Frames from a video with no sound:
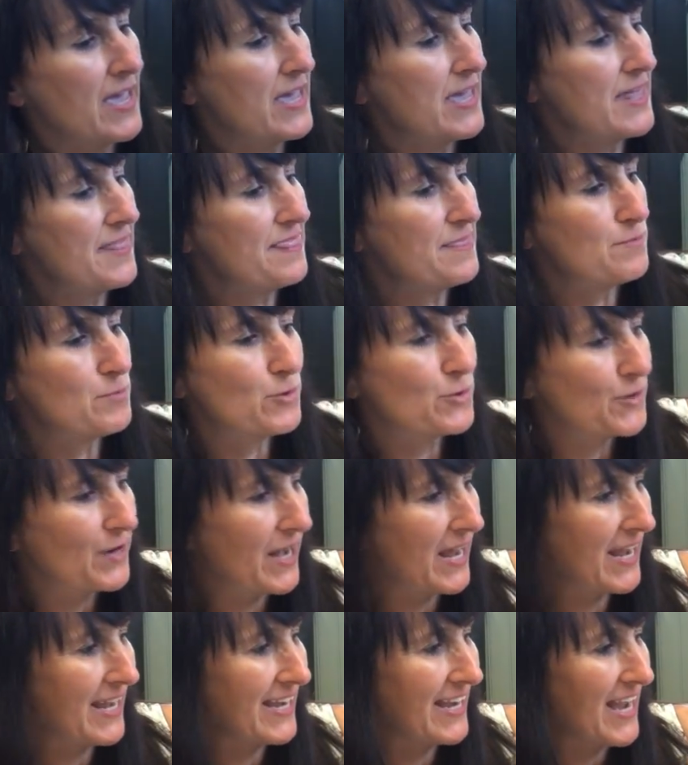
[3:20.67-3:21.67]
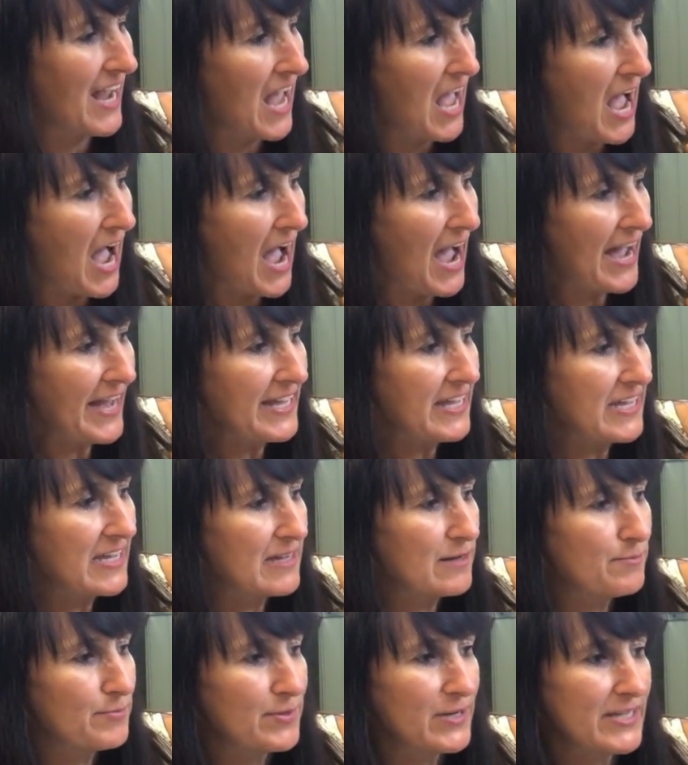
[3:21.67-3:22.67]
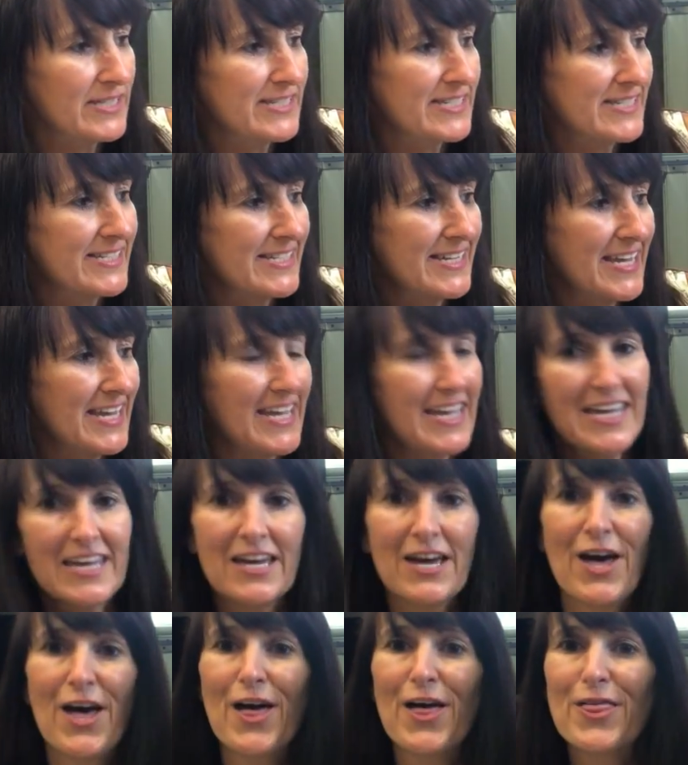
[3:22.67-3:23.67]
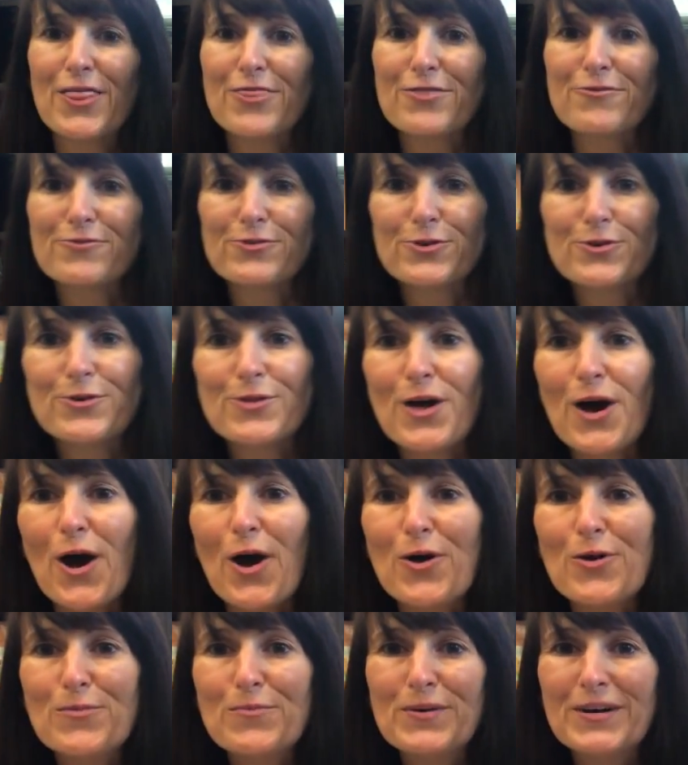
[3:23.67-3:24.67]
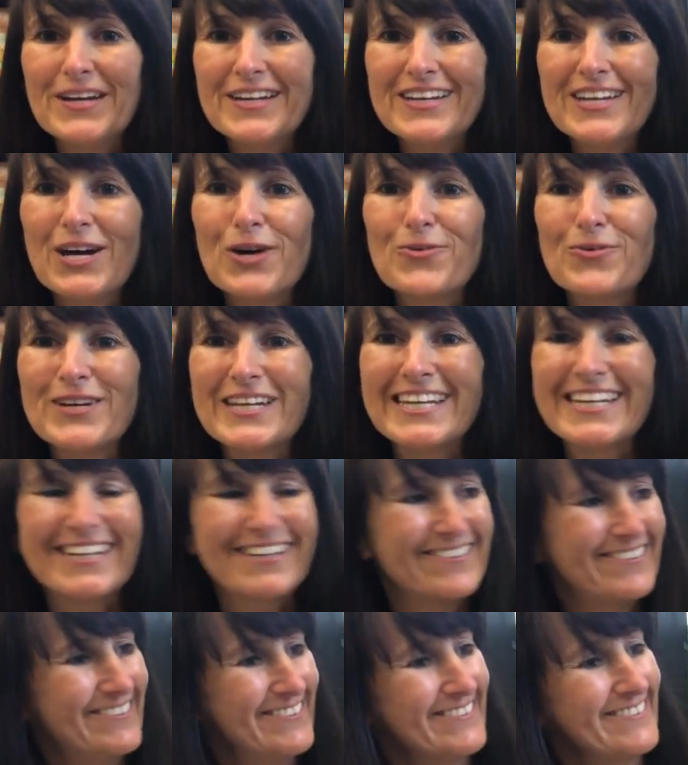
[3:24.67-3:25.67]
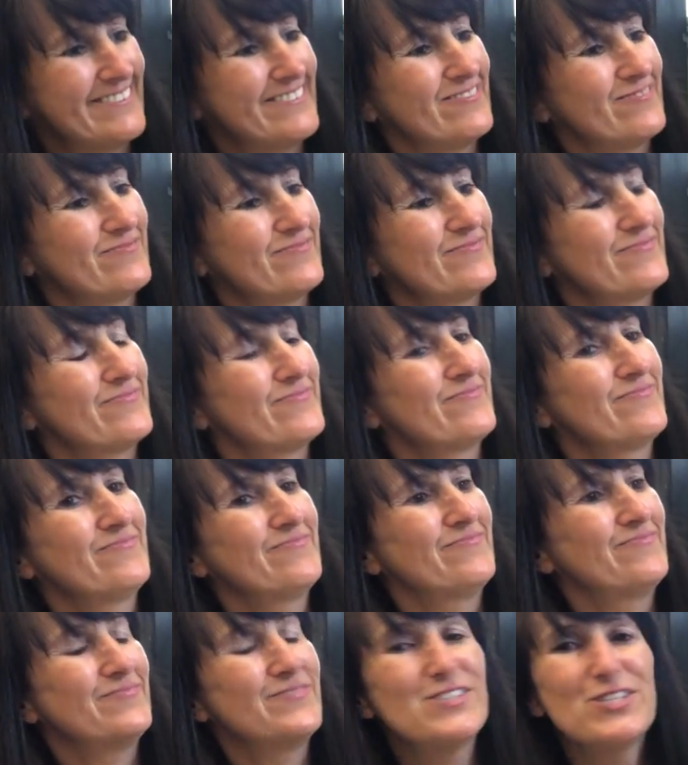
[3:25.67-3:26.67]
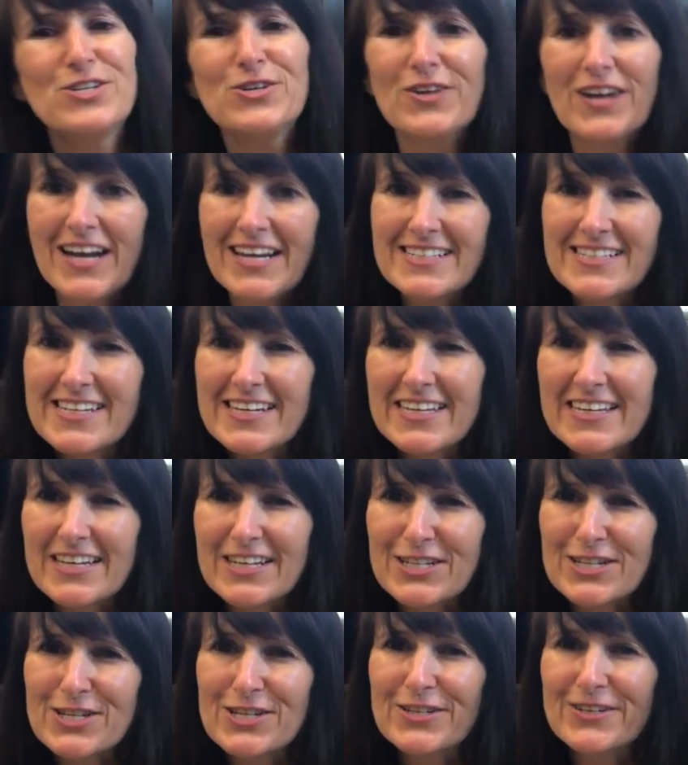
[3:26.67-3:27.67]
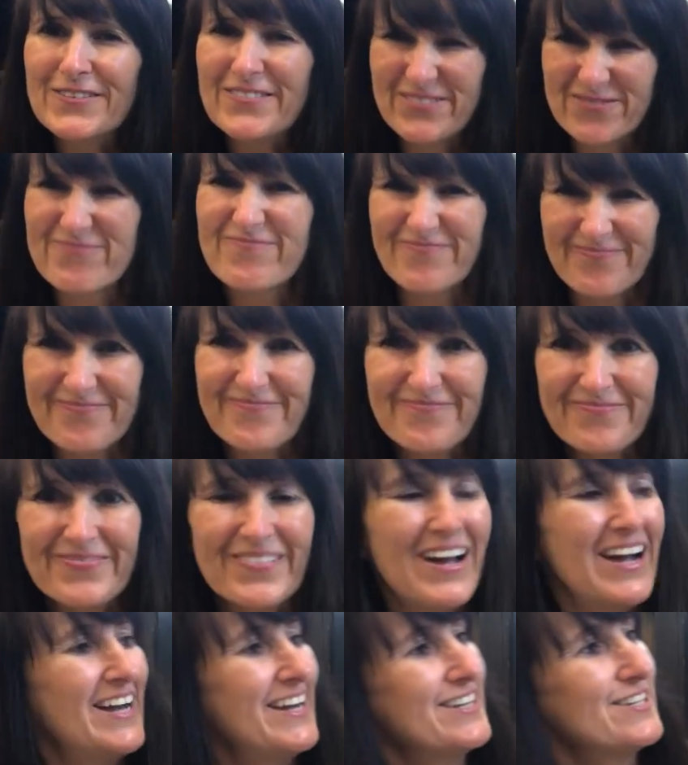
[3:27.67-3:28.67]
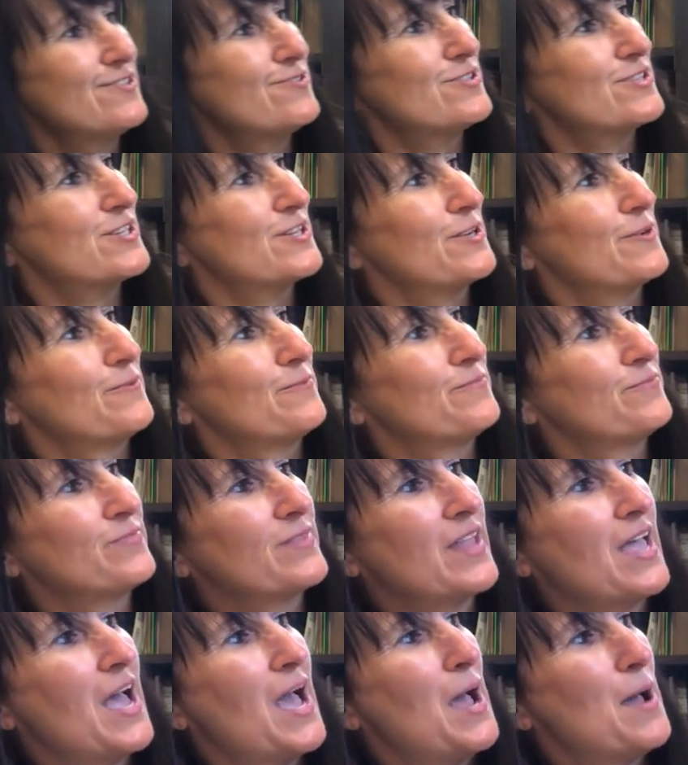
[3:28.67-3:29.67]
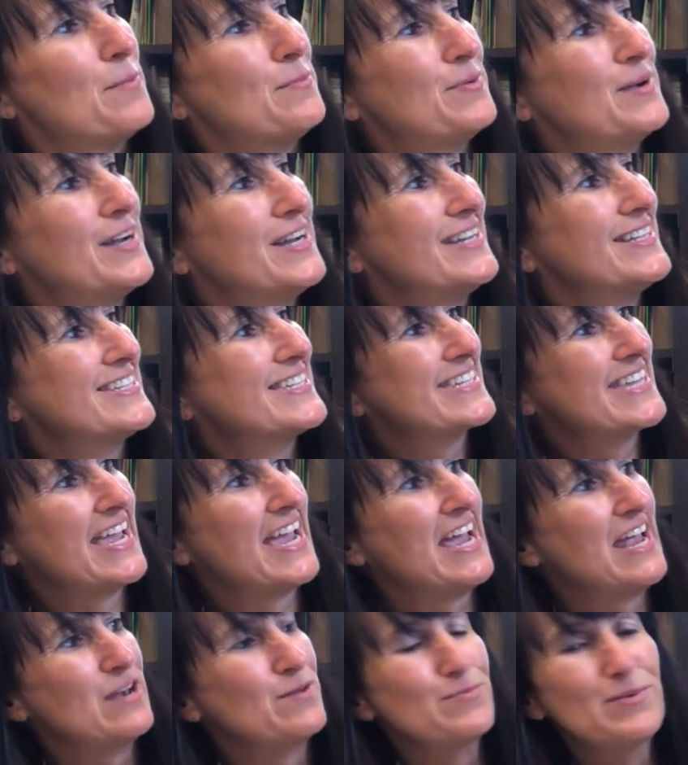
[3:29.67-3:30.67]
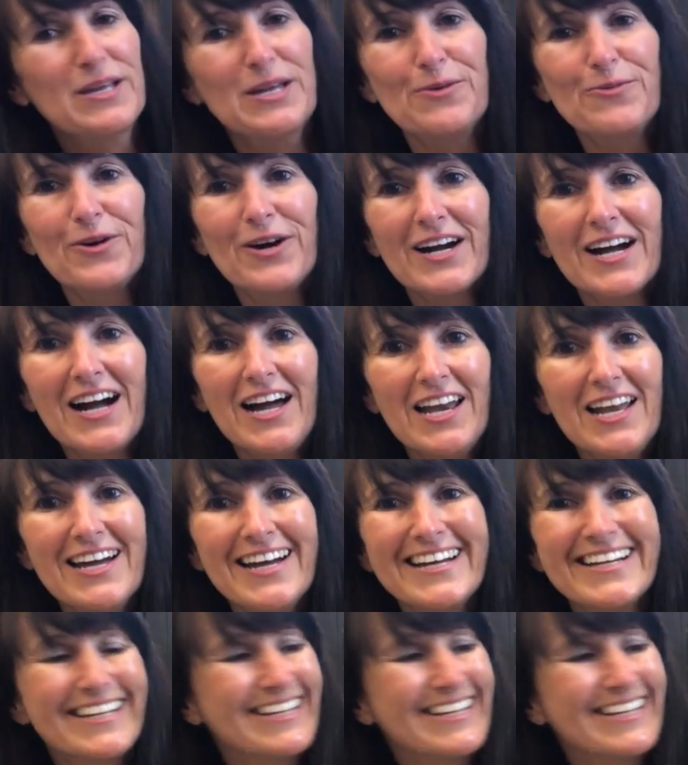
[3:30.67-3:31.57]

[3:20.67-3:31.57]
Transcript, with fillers: In the morning, I hear birds singing through the open window. Do you guys hear that too? I do too. Birds can be what color?